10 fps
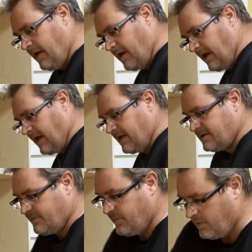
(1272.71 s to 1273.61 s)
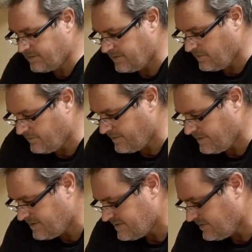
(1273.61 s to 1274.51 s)
and to bolt it over in
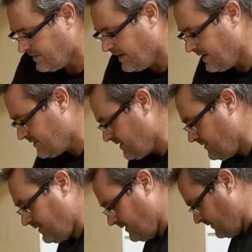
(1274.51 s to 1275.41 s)
this location